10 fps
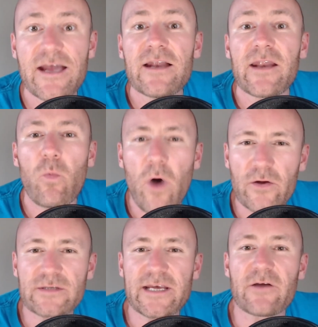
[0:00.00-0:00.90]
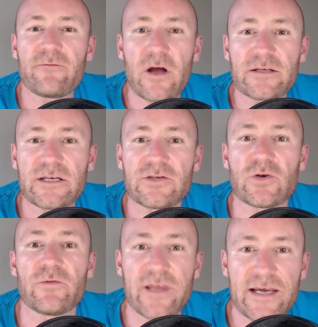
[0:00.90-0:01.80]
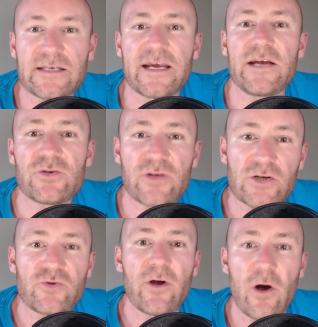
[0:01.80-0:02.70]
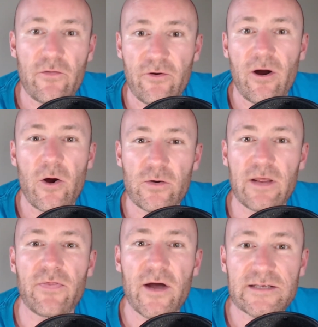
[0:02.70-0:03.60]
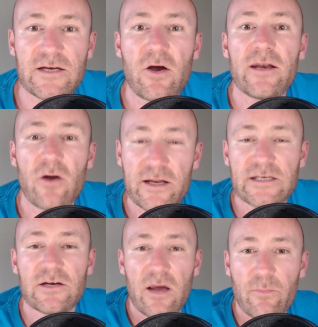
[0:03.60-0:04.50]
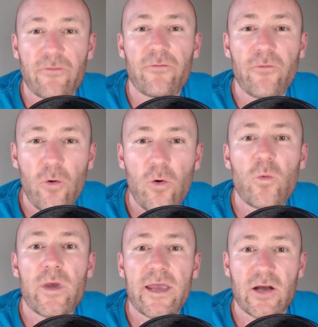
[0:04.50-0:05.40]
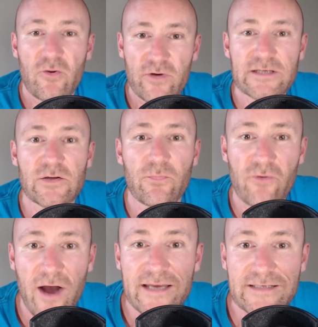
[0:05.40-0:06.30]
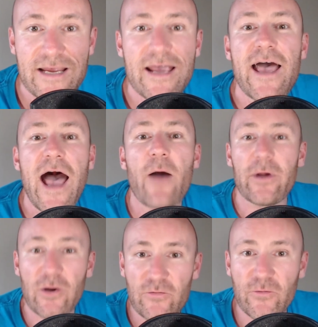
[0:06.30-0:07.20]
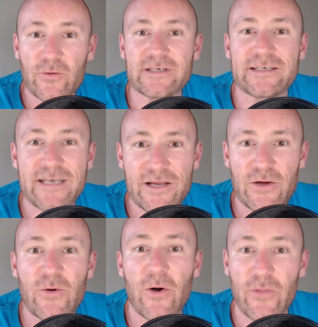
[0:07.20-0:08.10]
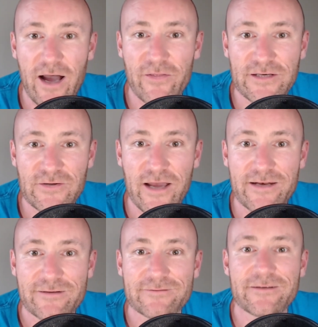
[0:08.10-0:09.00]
Now, why not take advantage of this introductory offer at only $39.99 before we increase the price, and we look forward to seeing you on the other side.